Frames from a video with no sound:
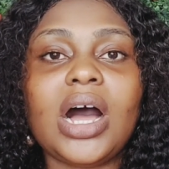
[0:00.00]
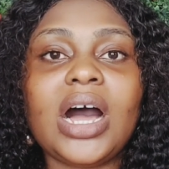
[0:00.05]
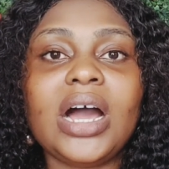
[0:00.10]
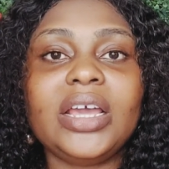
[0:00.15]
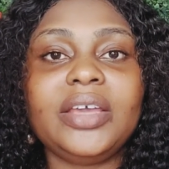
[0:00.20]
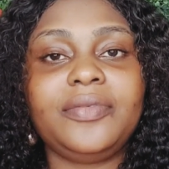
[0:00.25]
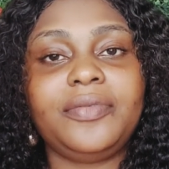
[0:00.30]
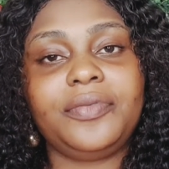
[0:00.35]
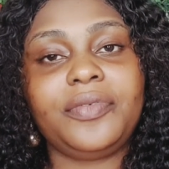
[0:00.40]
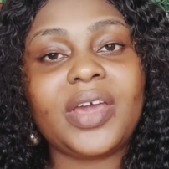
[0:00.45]

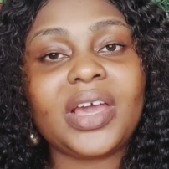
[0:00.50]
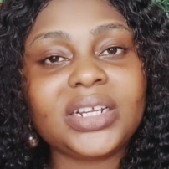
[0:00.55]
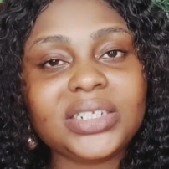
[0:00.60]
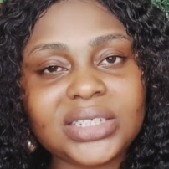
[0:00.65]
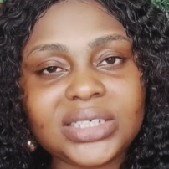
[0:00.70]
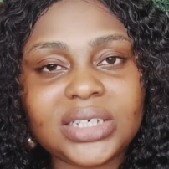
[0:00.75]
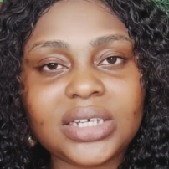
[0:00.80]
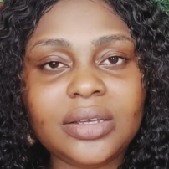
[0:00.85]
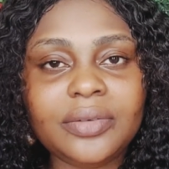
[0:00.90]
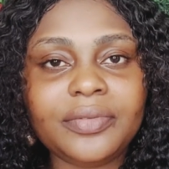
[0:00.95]

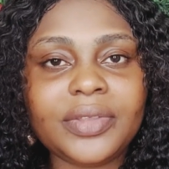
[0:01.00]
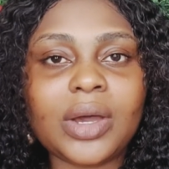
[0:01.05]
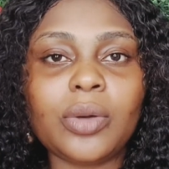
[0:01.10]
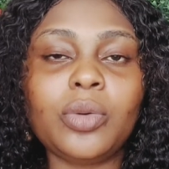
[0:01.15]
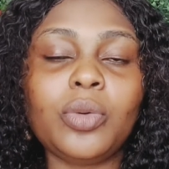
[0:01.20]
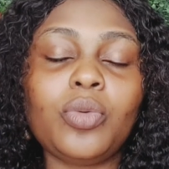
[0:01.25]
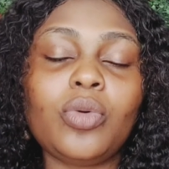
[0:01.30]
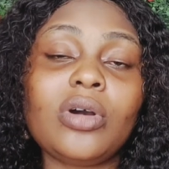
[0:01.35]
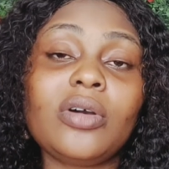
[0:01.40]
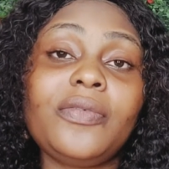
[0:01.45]
effective, that
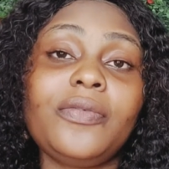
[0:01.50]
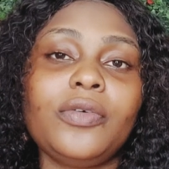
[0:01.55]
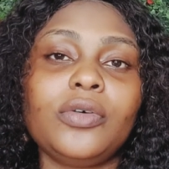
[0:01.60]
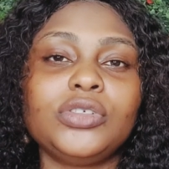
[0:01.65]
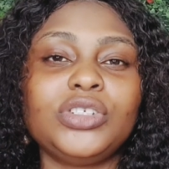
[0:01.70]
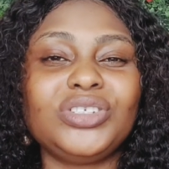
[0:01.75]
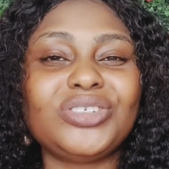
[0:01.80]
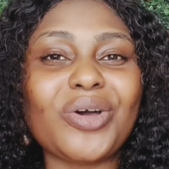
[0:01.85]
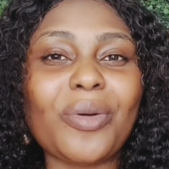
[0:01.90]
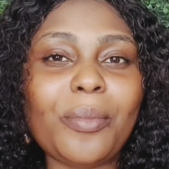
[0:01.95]
will work for
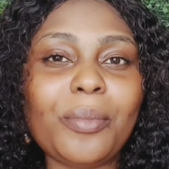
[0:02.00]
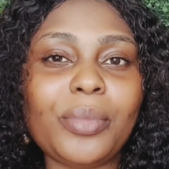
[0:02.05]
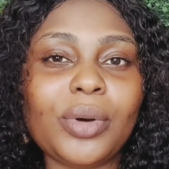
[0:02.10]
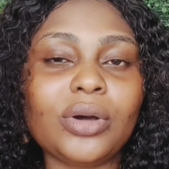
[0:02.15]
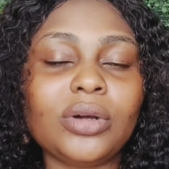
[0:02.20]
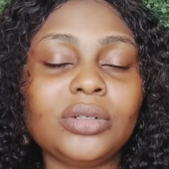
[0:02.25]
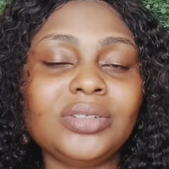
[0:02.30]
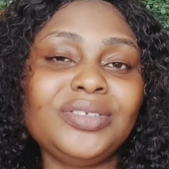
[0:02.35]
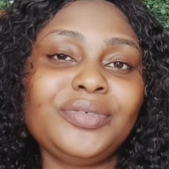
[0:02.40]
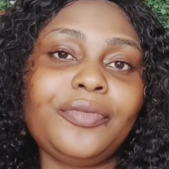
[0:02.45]

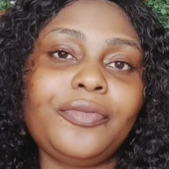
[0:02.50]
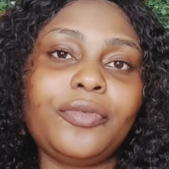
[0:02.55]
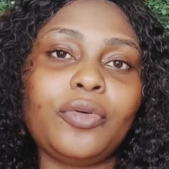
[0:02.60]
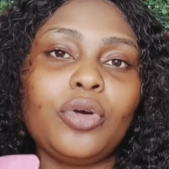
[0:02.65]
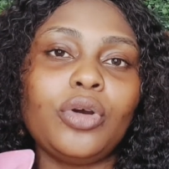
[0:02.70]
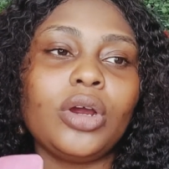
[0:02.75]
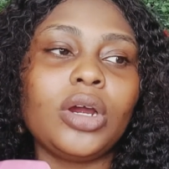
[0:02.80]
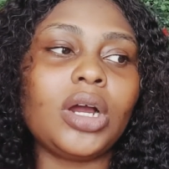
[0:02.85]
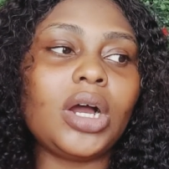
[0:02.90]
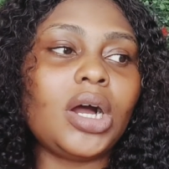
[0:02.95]
sunburn,
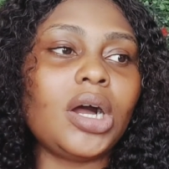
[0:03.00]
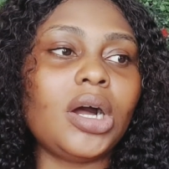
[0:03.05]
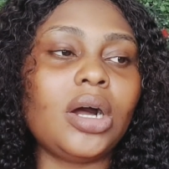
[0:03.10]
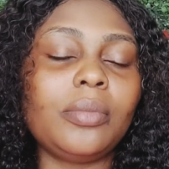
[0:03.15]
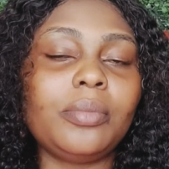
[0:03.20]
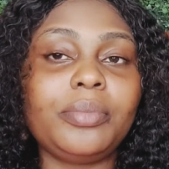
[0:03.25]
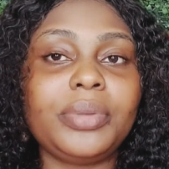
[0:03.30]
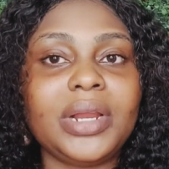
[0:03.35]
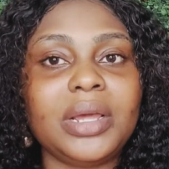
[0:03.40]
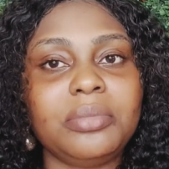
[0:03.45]
for
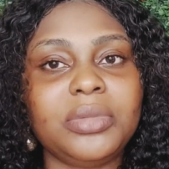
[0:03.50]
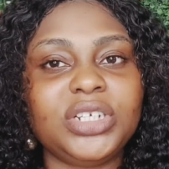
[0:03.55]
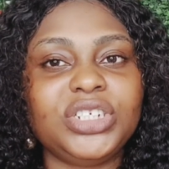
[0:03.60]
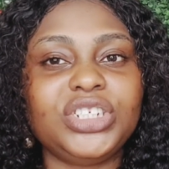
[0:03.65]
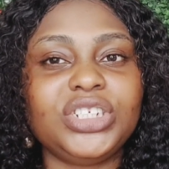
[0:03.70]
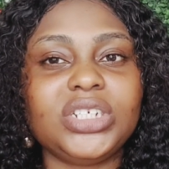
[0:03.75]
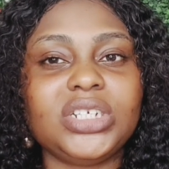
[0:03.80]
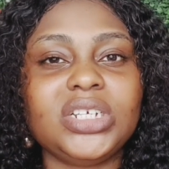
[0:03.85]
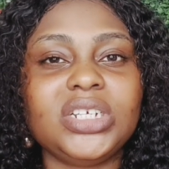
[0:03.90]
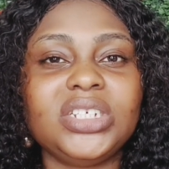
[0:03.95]

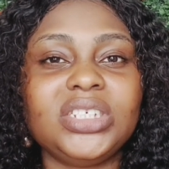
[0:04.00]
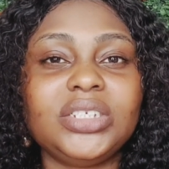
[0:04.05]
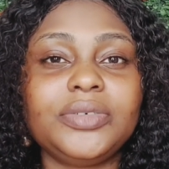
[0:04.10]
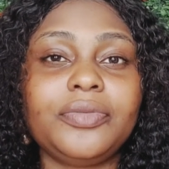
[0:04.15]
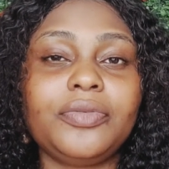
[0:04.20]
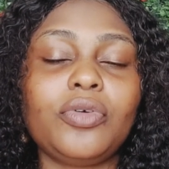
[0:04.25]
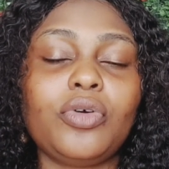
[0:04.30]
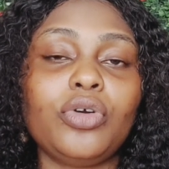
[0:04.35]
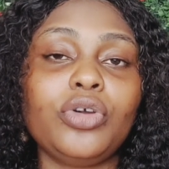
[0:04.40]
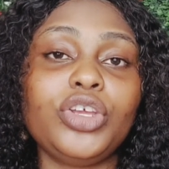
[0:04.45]
blemishes,
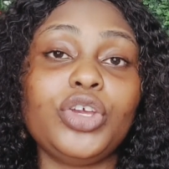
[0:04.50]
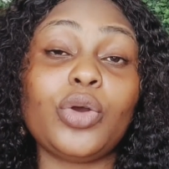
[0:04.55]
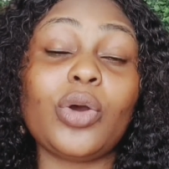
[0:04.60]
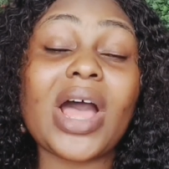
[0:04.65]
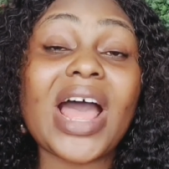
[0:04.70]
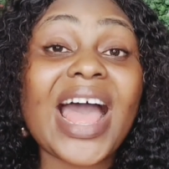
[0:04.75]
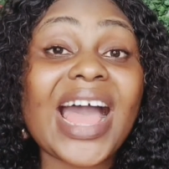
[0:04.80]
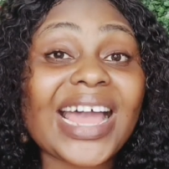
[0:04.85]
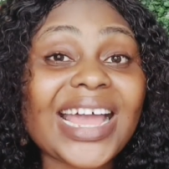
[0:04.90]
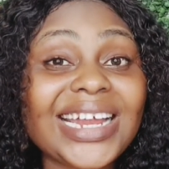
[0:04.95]
for your
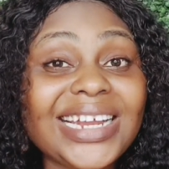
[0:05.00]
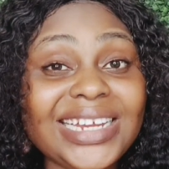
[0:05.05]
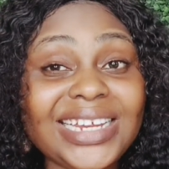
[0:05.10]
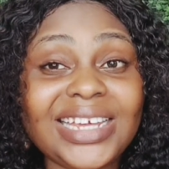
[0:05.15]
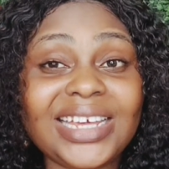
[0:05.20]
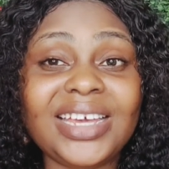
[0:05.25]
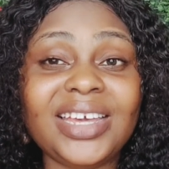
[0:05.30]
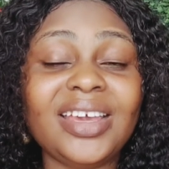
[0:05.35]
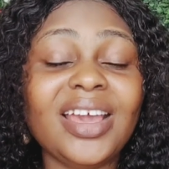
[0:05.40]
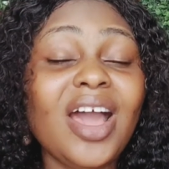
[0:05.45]

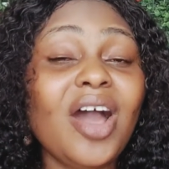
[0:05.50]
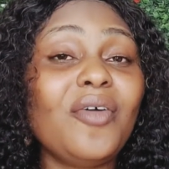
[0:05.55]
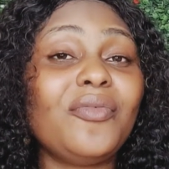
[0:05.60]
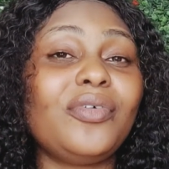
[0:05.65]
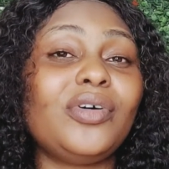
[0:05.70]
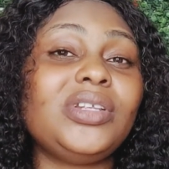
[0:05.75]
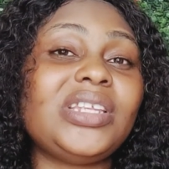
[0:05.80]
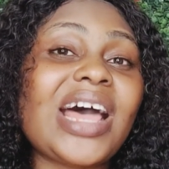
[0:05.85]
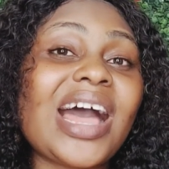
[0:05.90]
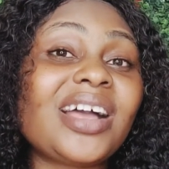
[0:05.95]
acne,
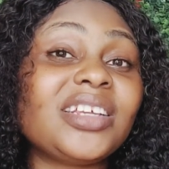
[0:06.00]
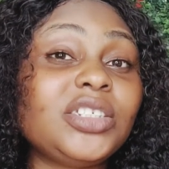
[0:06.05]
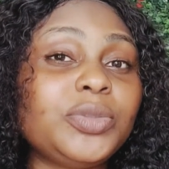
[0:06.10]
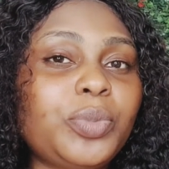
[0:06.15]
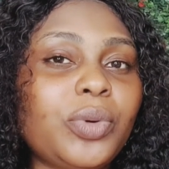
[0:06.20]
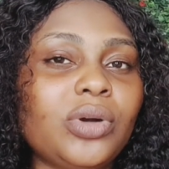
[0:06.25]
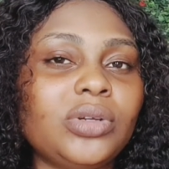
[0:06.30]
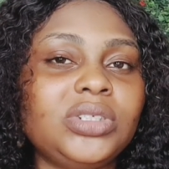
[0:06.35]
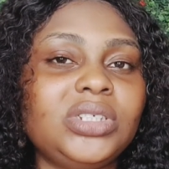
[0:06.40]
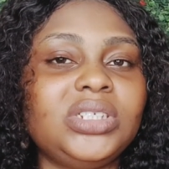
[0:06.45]
for dark
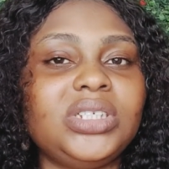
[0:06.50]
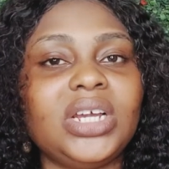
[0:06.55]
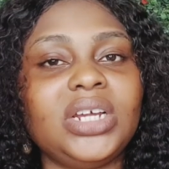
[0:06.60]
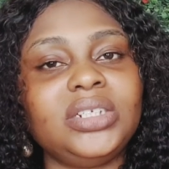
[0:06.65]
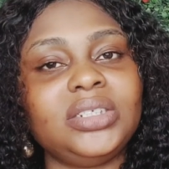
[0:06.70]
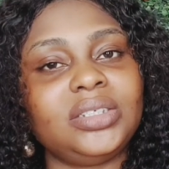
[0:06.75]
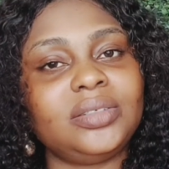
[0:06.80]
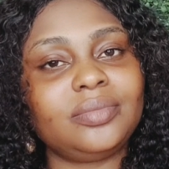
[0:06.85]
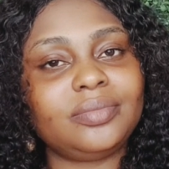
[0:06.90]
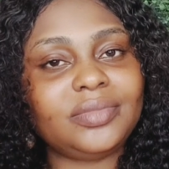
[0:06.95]
spots,
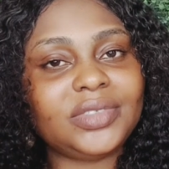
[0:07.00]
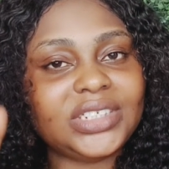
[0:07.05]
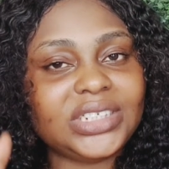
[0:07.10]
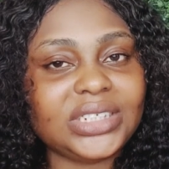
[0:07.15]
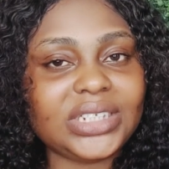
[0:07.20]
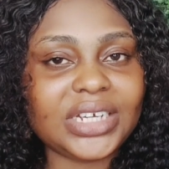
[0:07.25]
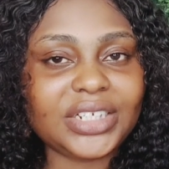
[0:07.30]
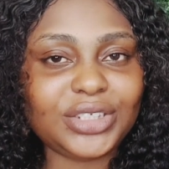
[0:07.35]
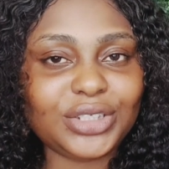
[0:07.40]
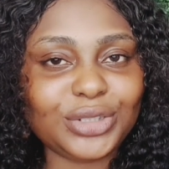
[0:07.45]
then
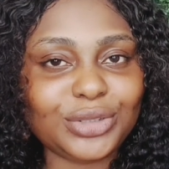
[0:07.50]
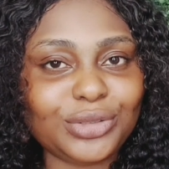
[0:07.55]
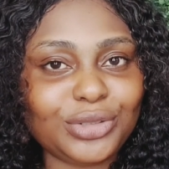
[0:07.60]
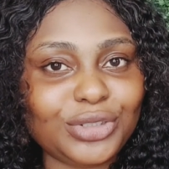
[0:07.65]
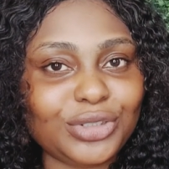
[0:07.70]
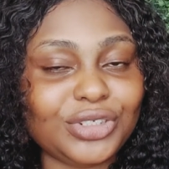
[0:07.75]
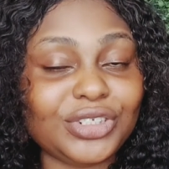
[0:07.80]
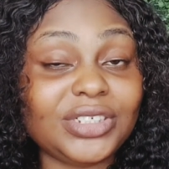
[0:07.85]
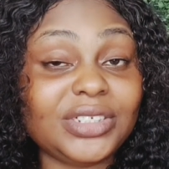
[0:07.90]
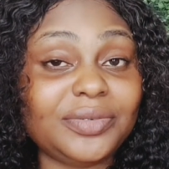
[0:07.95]
stay tuned
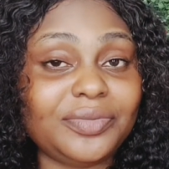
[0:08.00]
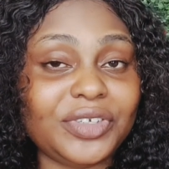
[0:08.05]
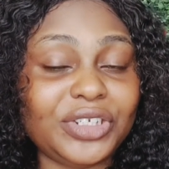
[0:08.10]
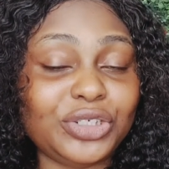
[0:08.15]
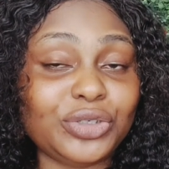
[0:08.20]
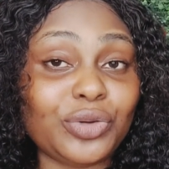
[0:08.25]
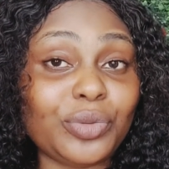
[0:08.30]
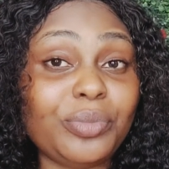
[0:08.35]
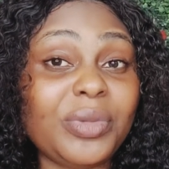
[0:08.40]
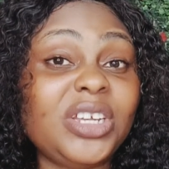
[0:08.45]
to this
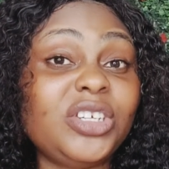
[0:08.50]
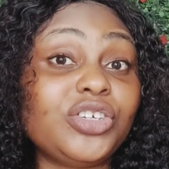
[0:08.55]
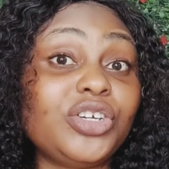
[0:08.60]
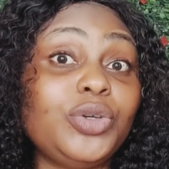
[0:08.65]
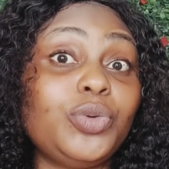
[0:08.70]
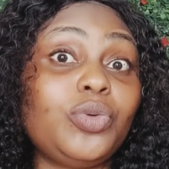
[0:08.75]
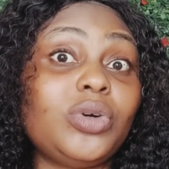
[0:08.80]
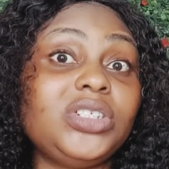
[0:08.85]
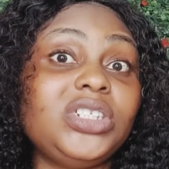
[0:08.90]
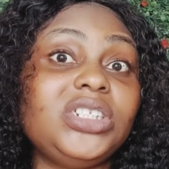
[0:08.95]
video. Make sure
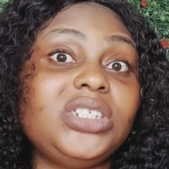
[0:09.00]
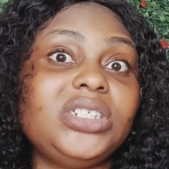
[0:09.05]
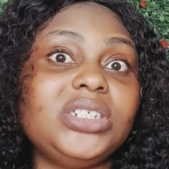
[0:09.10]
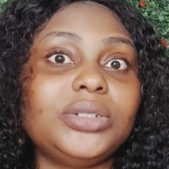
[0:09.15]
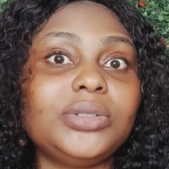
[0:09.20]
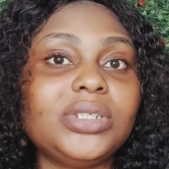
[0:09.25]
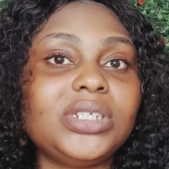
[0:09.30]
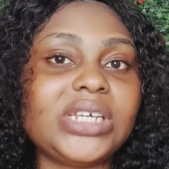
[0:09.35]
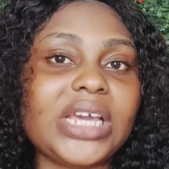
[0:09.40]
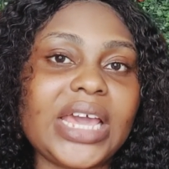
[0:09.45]
you watch
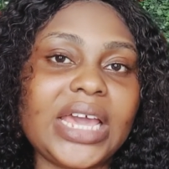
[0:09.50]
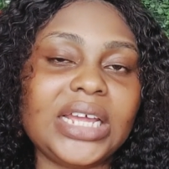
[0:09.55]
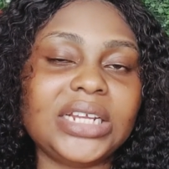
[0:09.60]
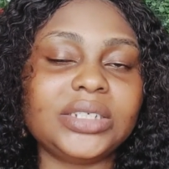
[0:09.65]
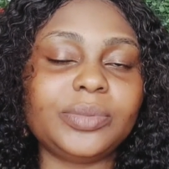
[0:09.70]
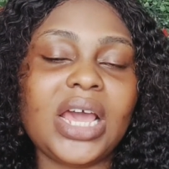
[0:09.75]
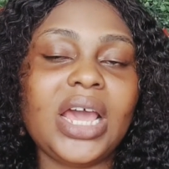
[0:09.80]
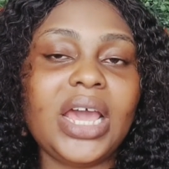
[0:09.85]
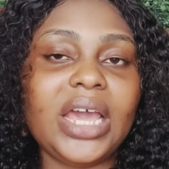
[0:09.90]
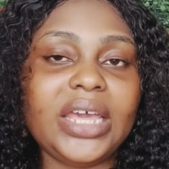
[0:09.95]
till the end.